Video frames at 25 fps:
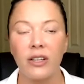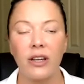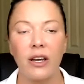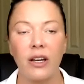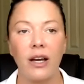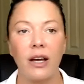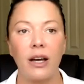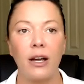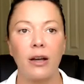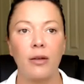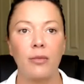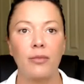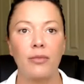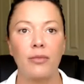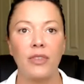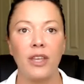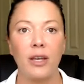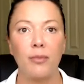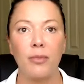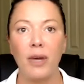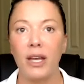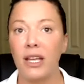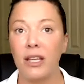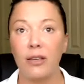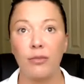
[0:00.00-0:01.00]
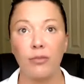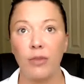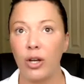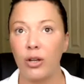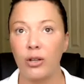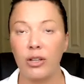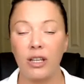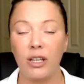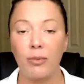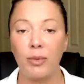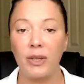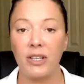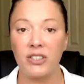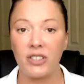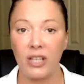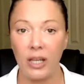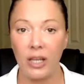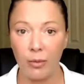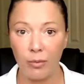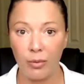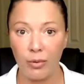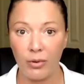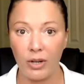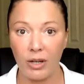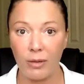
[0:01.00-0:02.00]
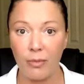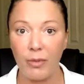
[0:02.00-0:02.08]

they may only be temporary,